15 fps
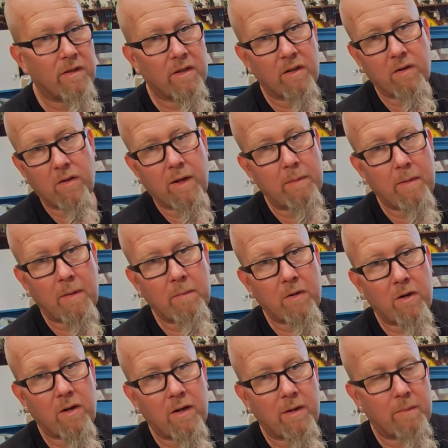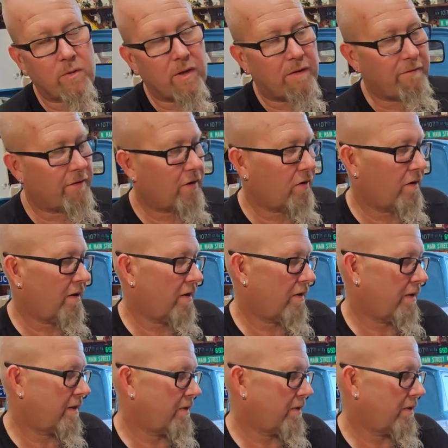You know, I'm learning. I'm trying to figure it out.